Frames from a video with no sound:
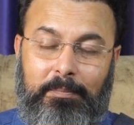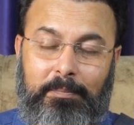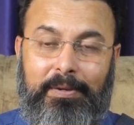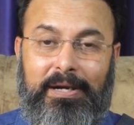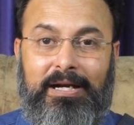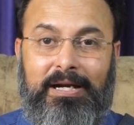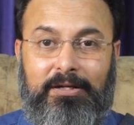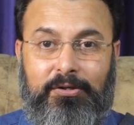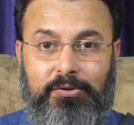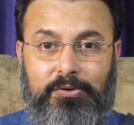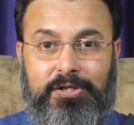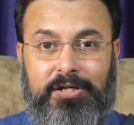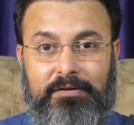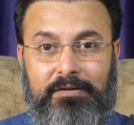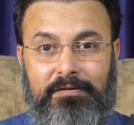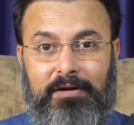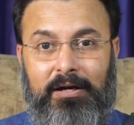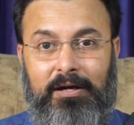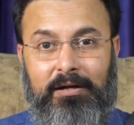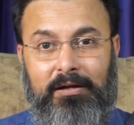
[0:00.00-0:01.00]
pray to
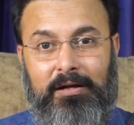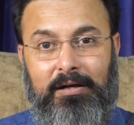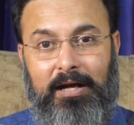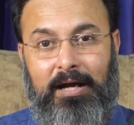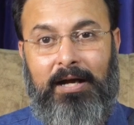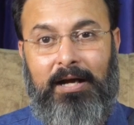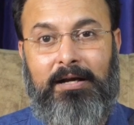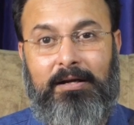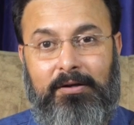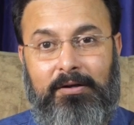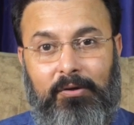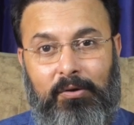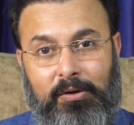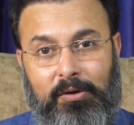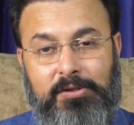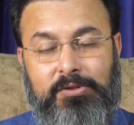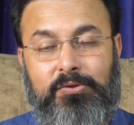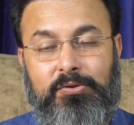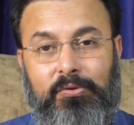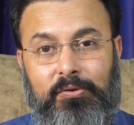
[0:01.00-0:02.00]
Shiva, and
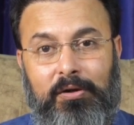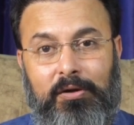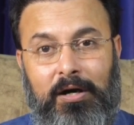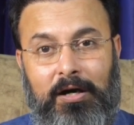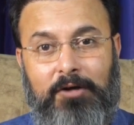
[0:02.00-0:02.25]
also